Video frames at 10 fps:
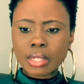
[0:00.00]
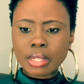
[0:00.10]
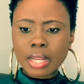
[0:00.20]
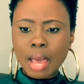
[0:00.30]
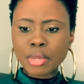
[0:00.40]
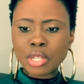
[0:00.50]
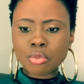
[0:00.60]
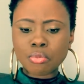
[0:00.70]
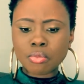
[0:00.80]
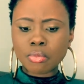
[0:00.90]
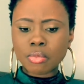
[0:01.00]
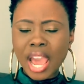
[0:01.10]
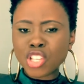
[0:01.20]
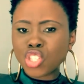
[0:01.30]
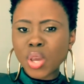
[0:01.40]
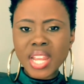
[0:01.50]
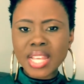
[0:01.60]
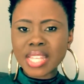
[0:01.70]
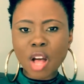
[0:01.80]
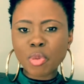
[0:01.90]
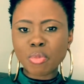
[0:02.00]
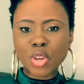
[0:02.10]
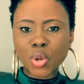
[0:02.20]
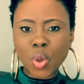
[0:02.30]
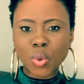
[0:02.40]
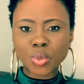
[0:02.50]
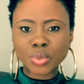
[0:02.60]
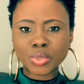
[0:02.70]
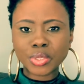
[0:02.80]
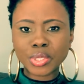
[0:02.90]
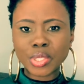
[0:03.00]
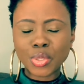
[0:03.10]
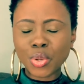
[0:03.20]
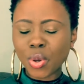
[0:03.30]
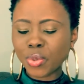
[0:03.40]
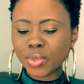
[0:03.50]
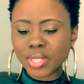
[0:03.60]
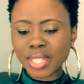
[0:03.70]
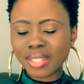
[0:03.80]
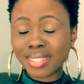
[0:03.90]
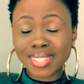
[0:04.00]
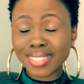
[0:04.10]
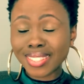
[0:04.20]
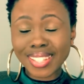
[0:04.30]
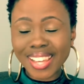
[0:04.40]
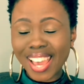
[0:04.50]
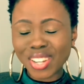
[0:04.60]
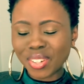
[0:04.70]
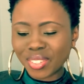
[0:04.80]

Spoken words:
I mean, I saw it as helping me grow, you know? I know.